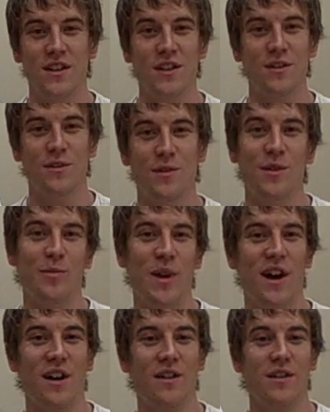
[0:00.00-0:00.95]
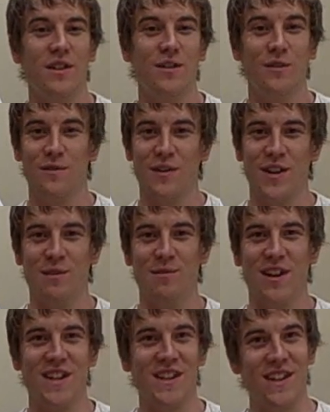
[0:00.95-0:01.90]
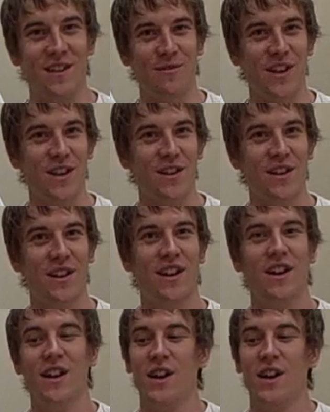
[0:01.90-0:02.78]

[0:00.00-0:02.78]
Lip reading: to you about your friend and mine, the e-reader.